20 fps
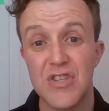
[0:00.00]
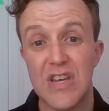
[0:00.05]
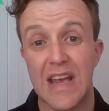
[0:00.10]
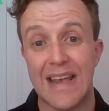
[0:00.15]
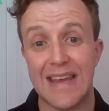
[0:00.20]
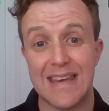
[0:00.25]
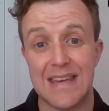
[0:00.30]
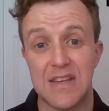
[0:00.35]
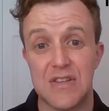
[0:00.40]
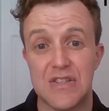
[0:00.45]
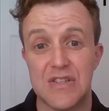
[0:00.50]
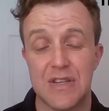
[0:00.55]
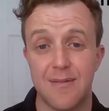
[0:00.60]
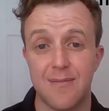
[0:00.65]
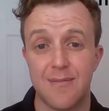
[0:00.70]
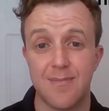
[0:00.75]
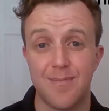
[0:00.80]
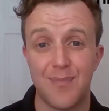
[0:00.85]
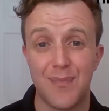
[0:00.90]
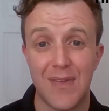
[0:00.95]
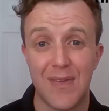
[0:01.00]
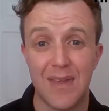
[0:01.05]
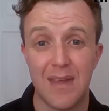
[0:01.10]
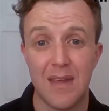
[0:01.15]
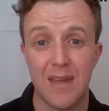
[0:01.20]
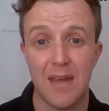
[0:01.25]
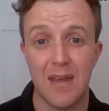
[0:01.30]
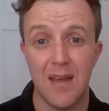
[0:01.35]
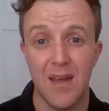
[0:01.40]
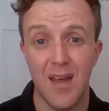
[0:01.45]
change.
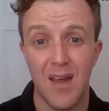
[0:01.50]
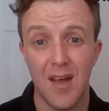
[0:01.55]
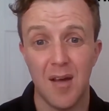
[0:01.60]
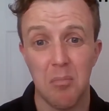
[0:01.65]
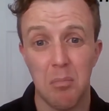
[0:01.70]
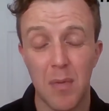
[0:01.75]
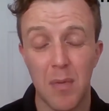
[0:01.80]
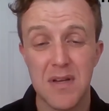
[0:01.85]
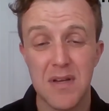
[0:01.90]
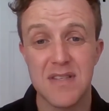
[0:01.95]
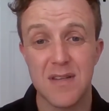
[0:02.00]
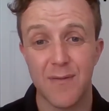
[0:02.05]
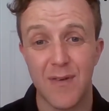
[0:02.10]
Most